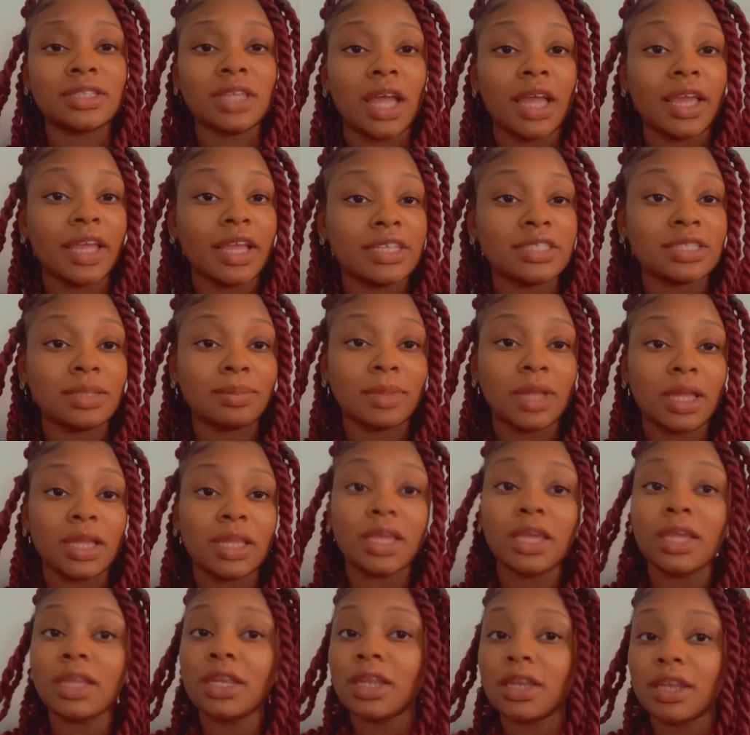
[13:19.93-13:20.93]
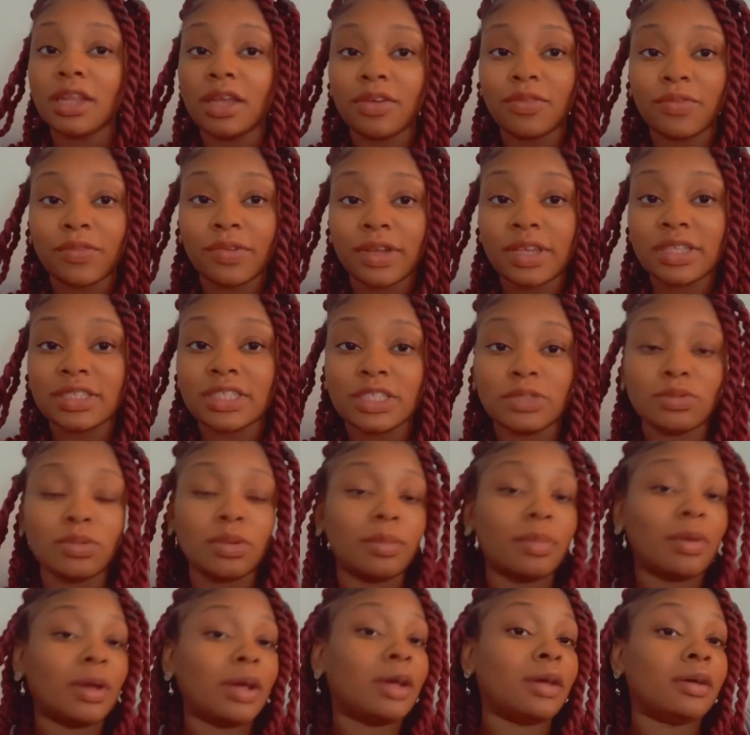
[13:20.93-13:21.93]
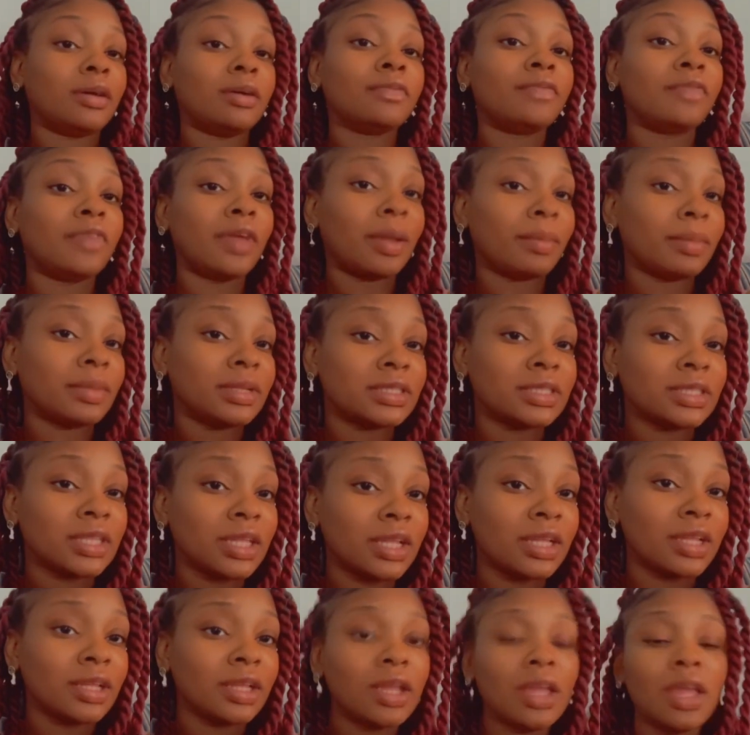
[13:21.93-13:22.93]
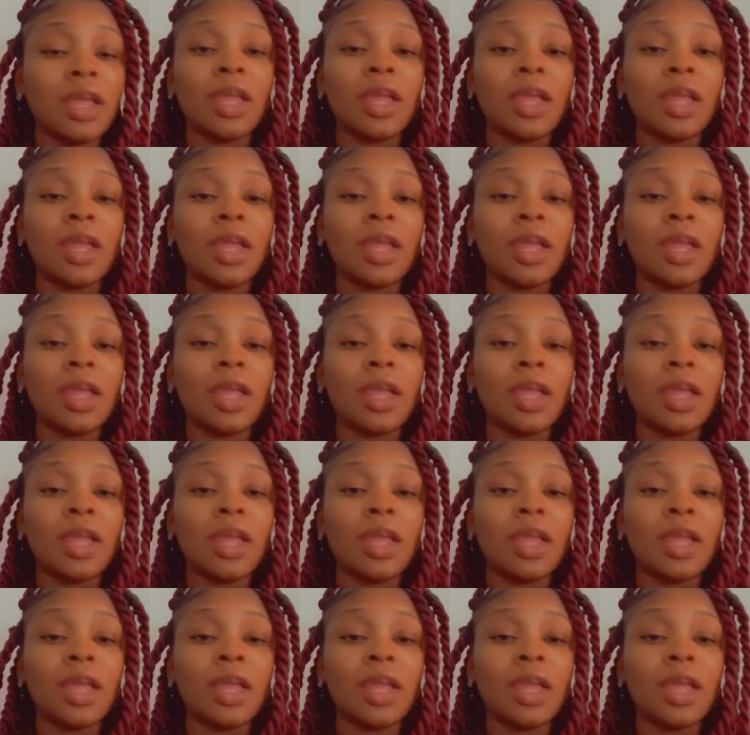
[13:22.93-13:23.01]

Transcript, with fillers: I guess I'm not getting enough rest. That's what my family say.